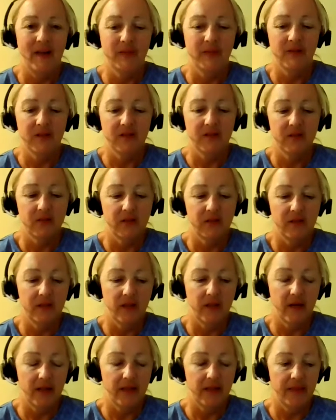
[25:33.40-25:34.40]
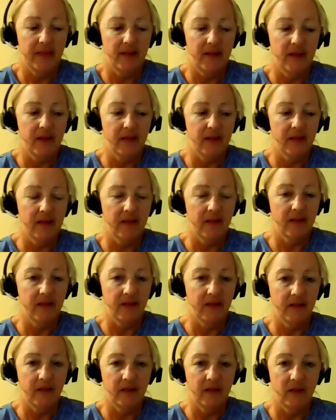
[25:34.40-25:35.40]
absolutely. I think
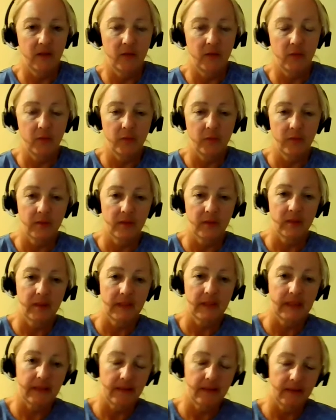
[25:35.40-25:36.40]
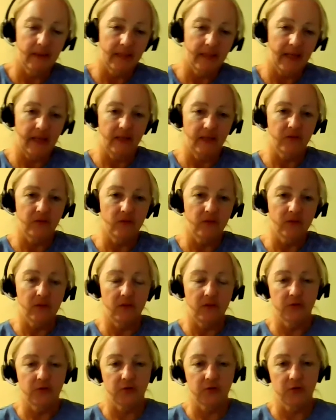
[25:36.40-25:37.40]
that, the cancel
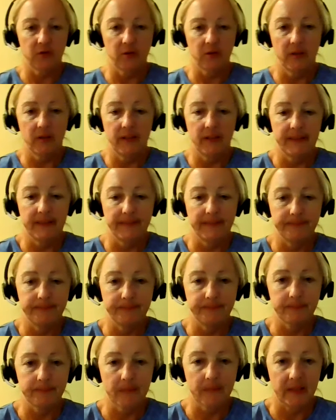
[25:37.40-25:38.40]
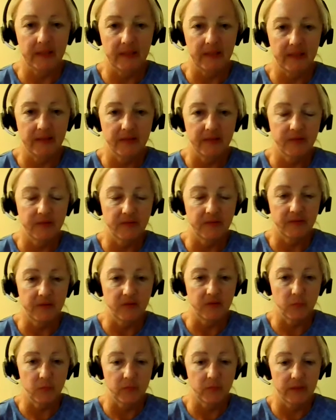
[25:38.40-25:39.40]
culture is
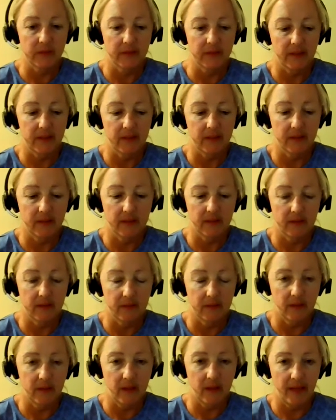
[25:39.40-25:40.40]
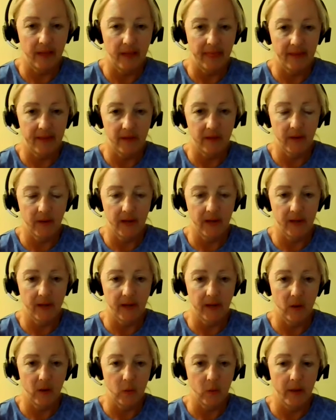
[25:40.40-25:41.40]
really the hot thing right
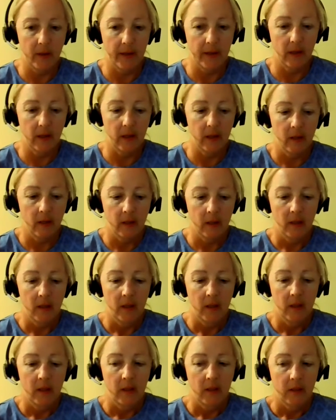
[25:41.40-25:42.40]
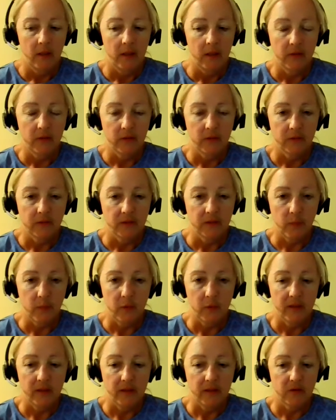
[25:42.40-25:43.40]
now, where
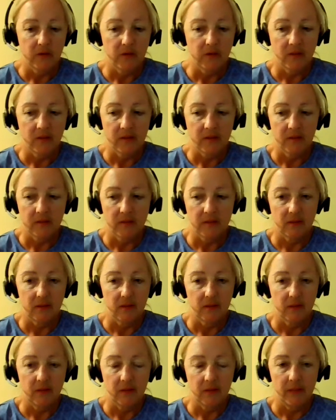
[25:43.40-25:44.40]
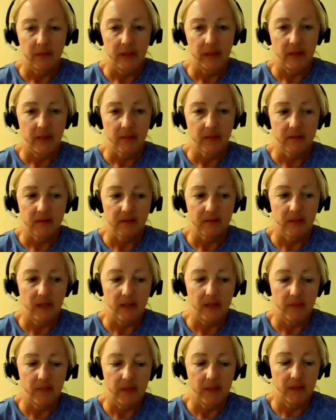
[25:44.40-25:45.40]
someone just, you can make a
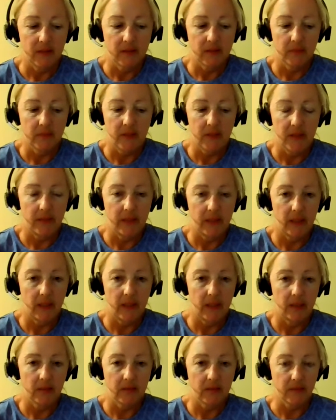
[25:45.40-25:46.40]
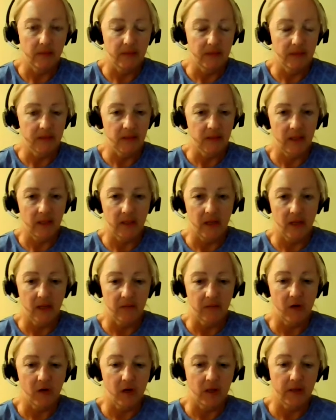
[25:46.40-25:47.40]
statement, maybe something taken out
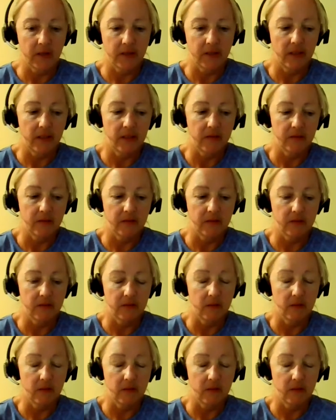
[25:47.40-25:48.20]
of context,